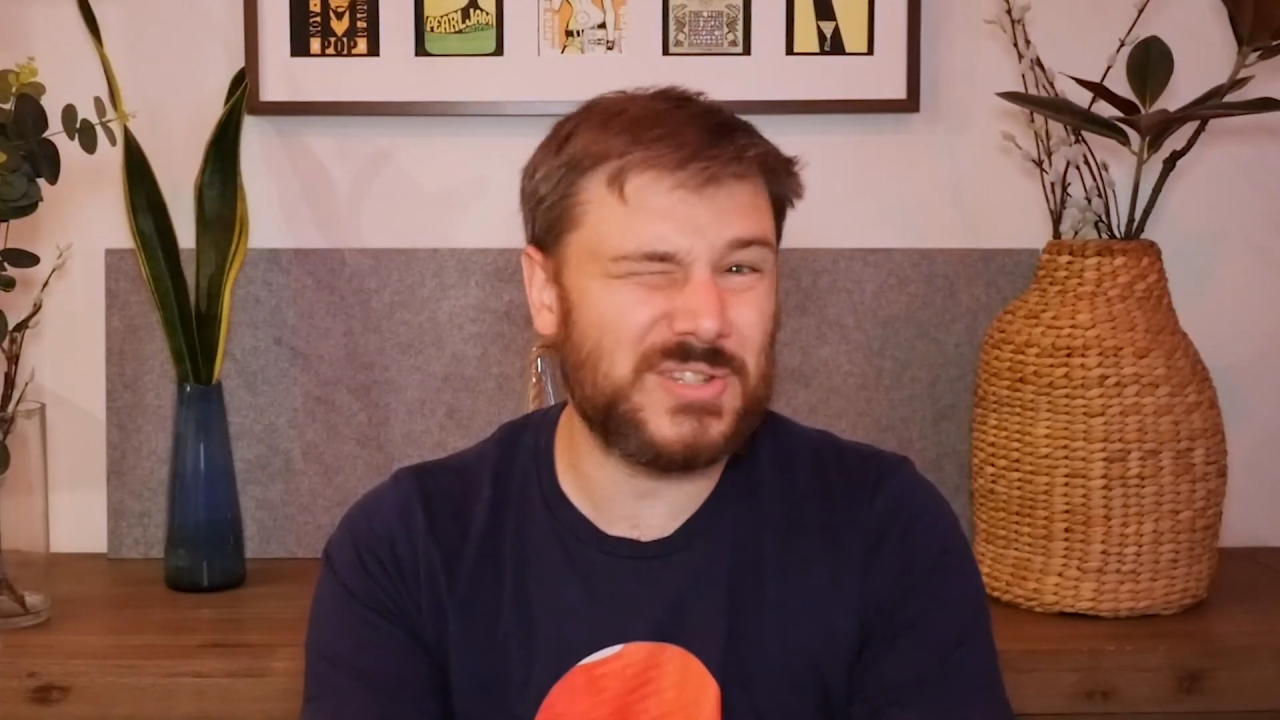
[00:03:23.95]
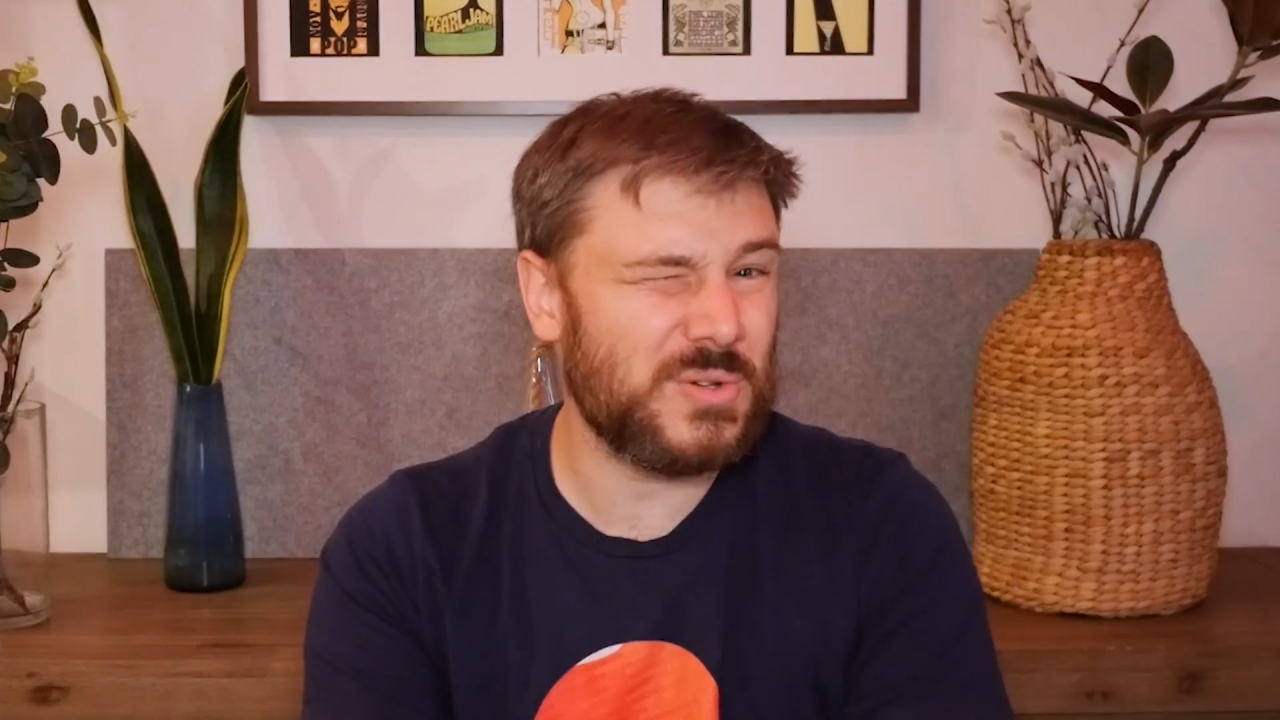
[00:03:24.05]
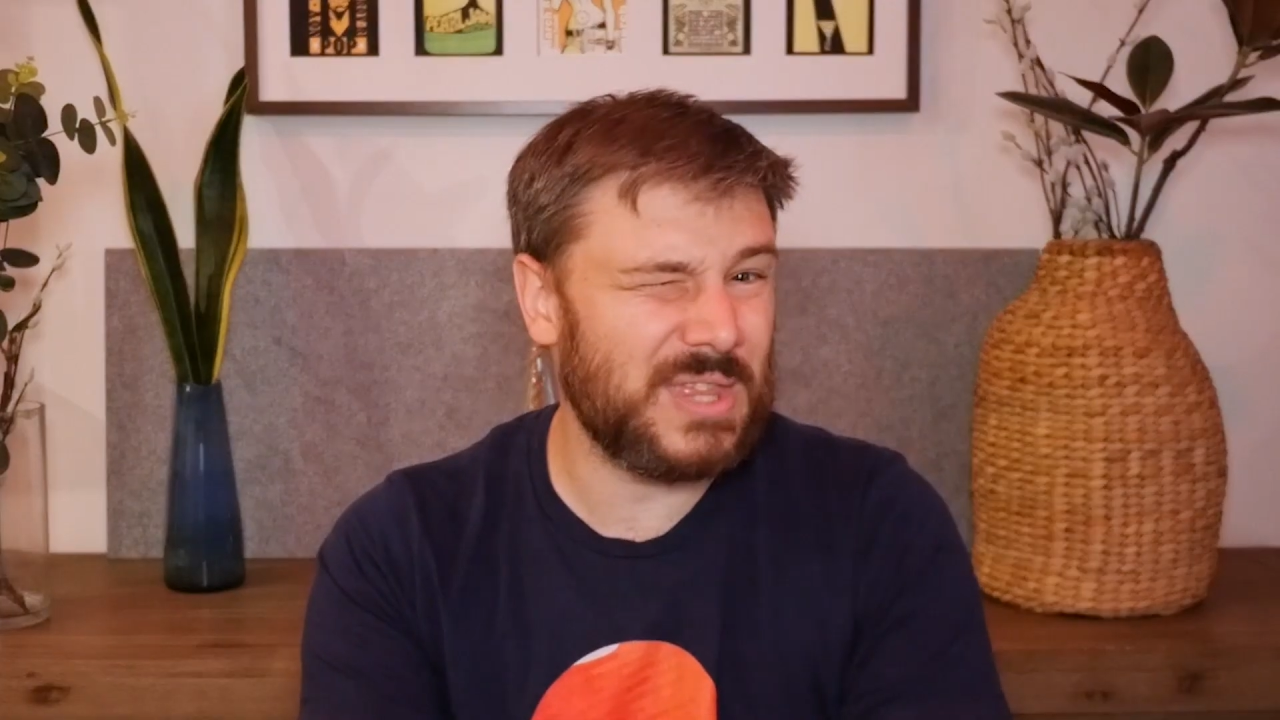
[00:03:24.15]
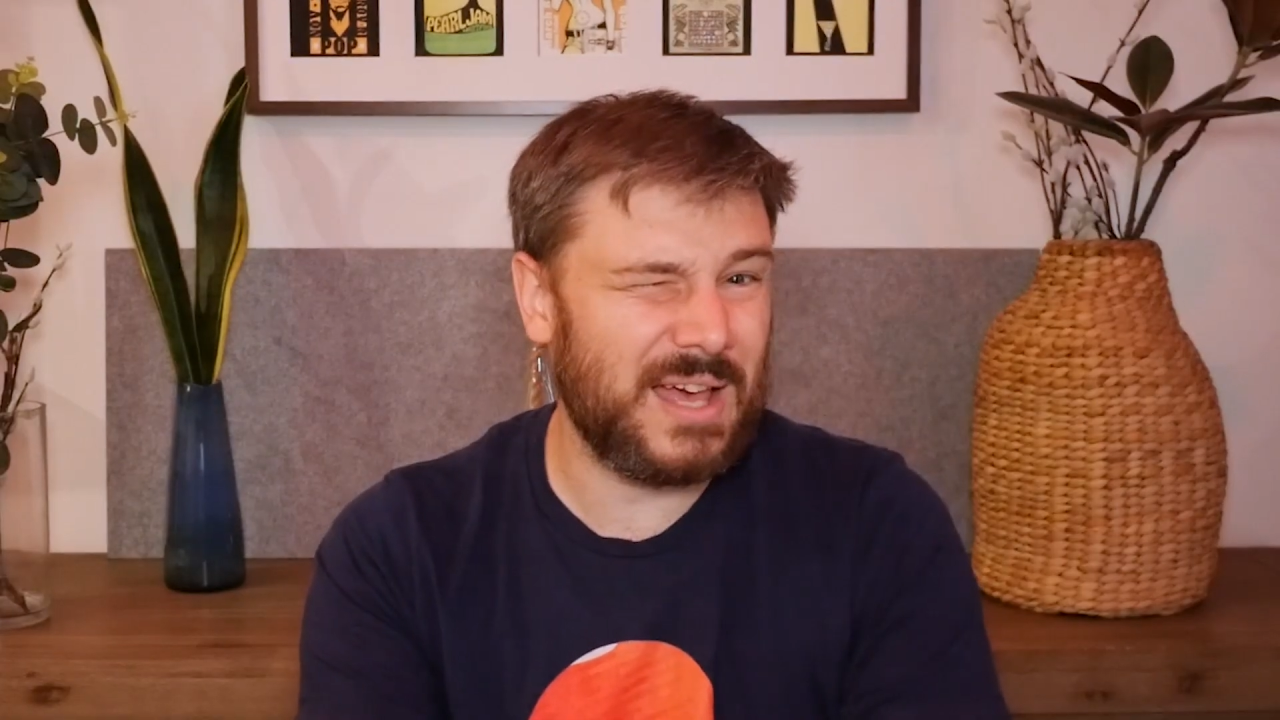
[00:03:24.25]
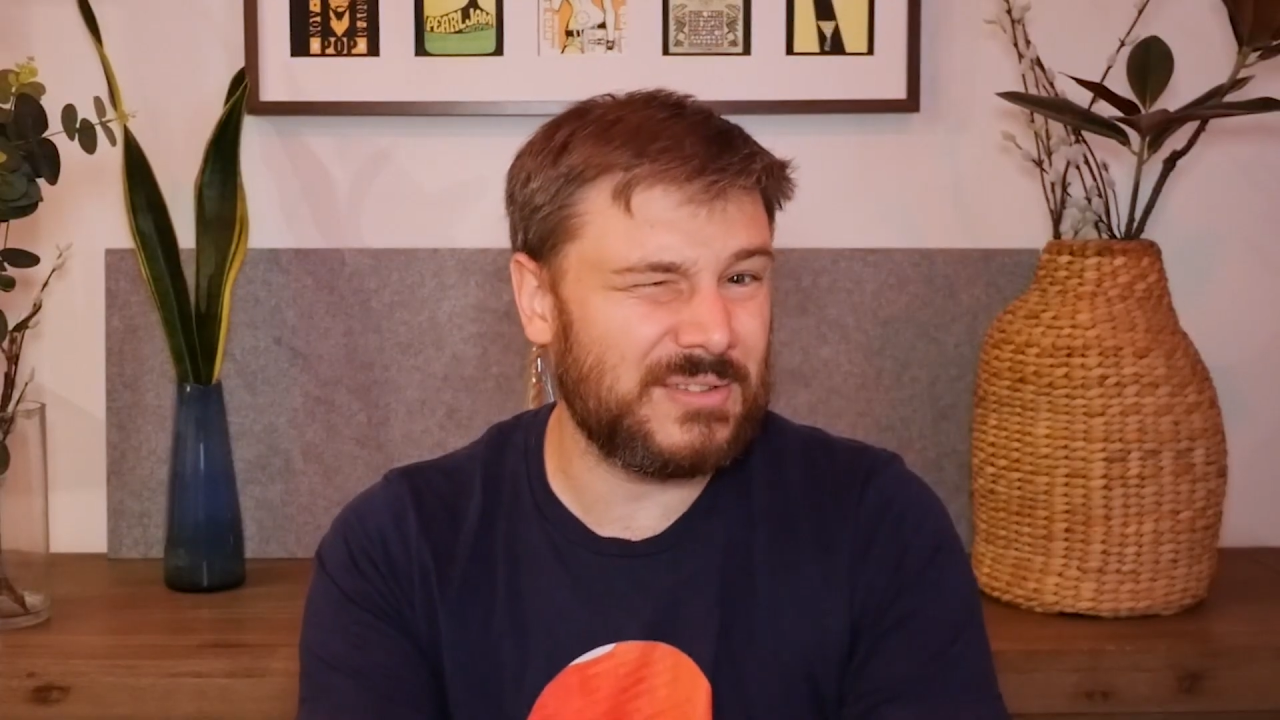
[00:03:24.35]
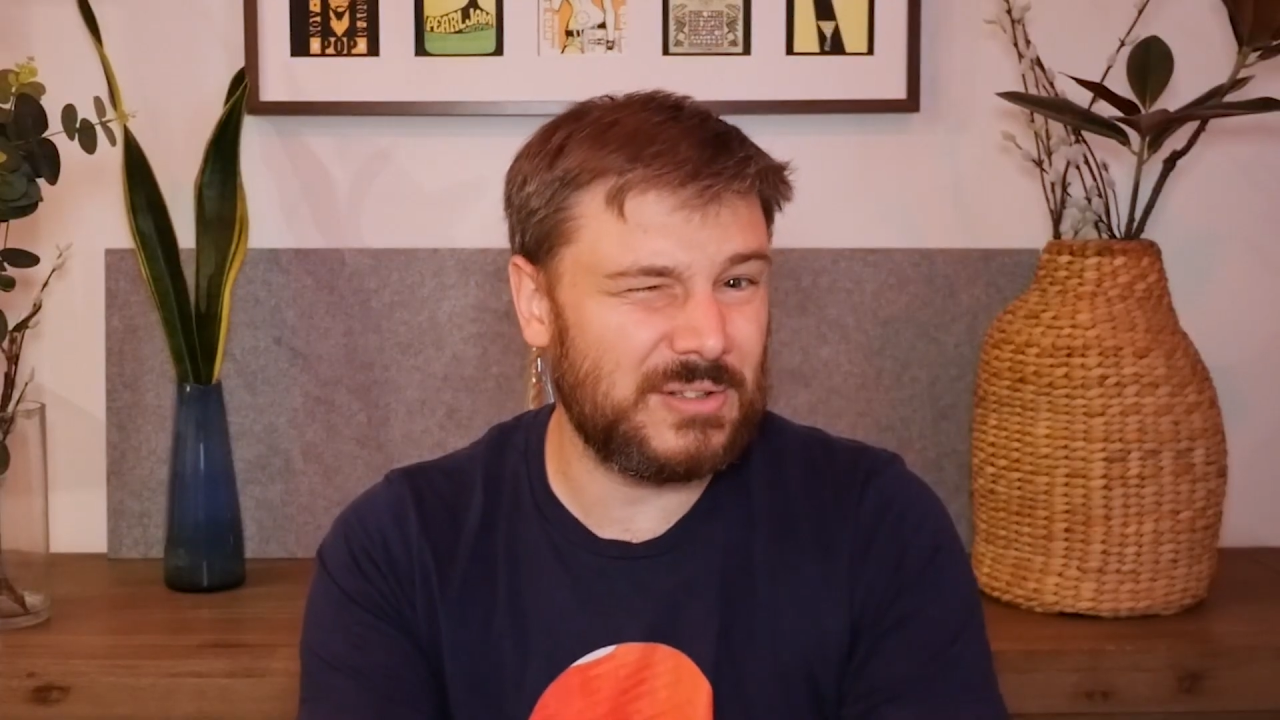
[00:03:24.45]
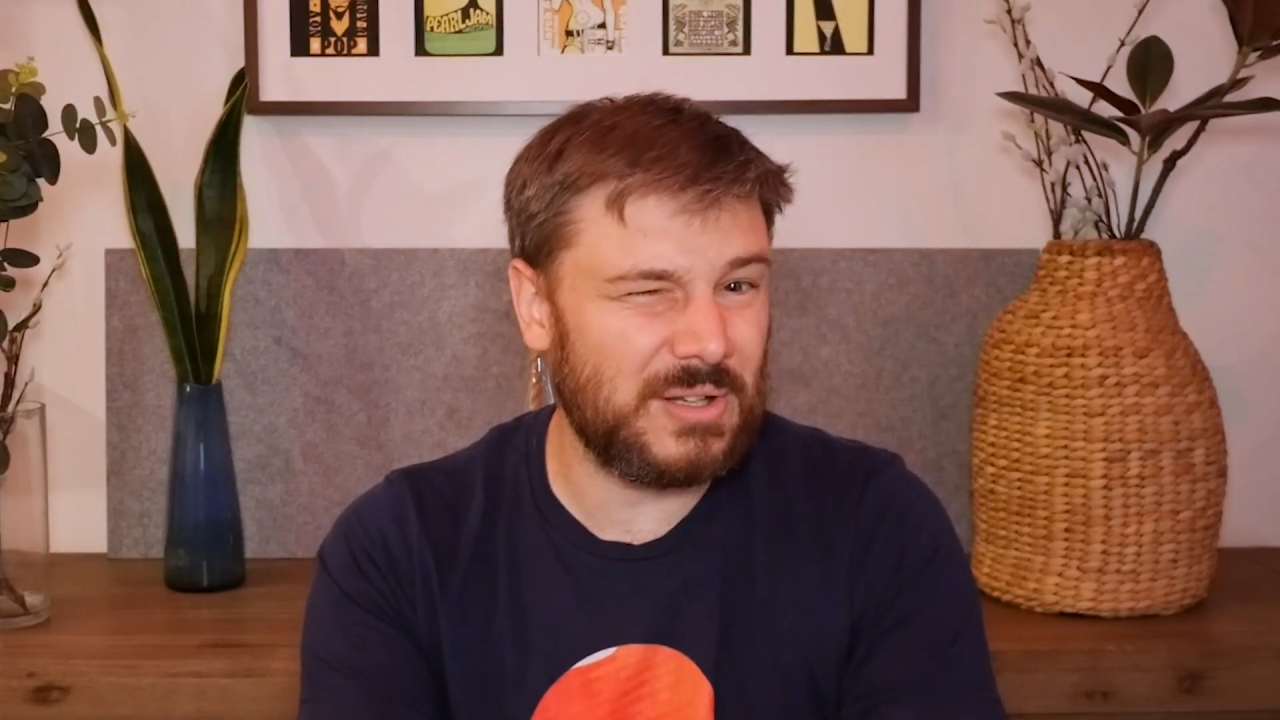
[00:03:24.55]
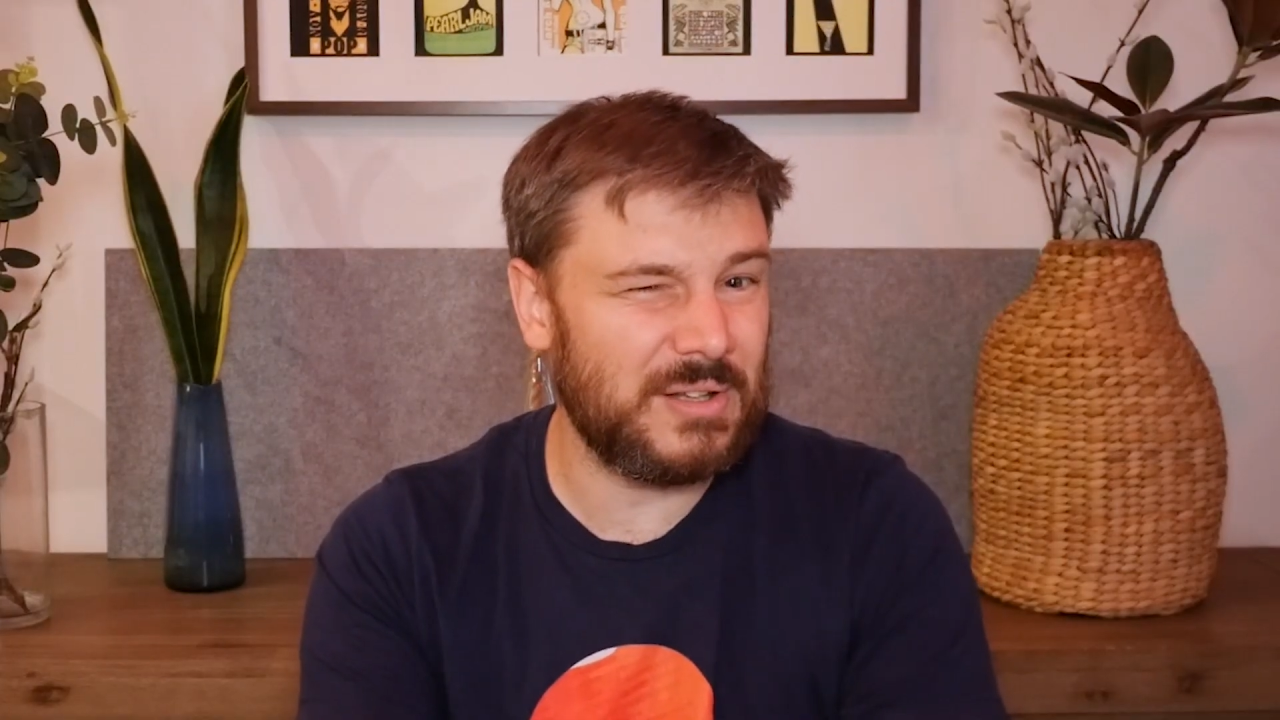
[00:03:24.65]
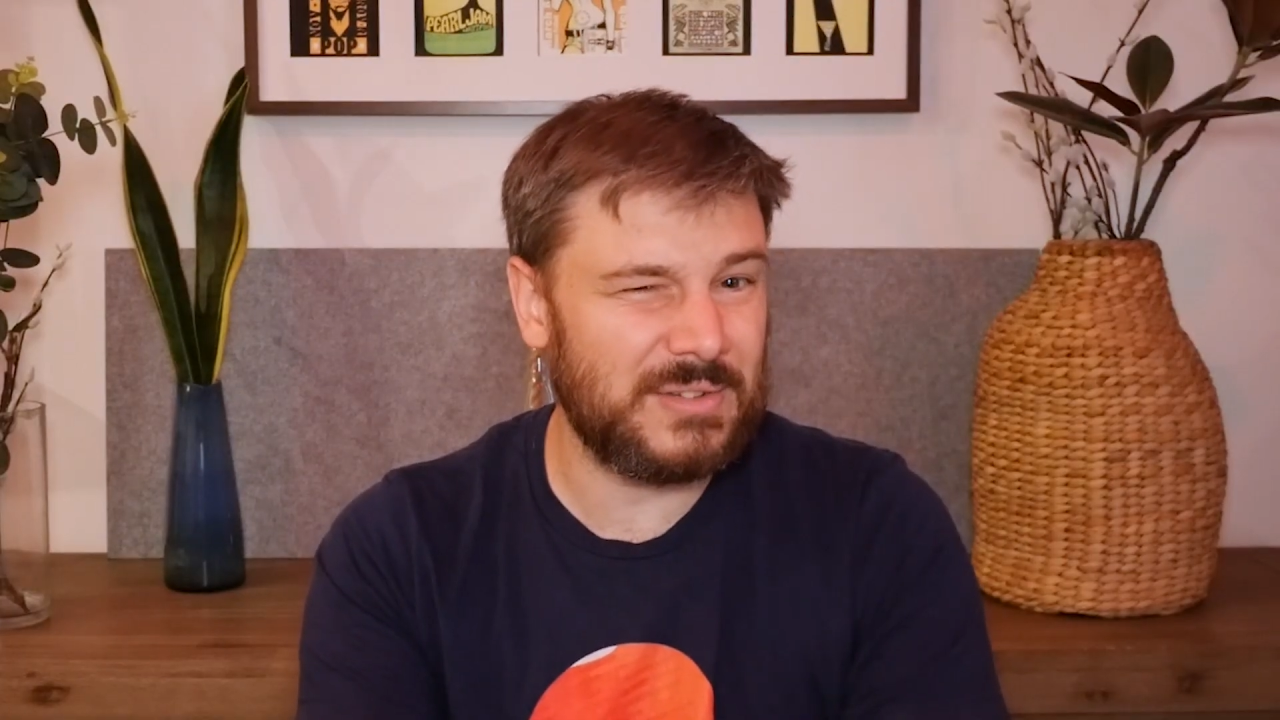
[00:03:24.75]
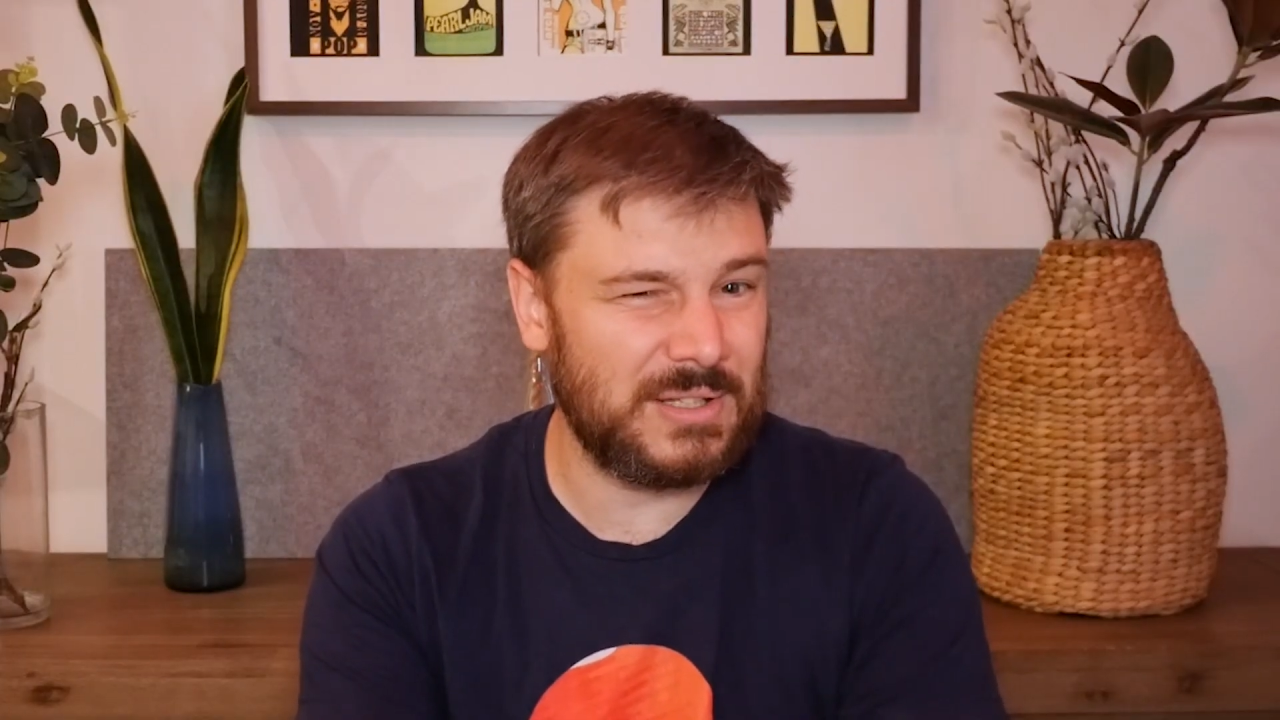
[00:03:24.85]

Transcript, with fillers: $2,000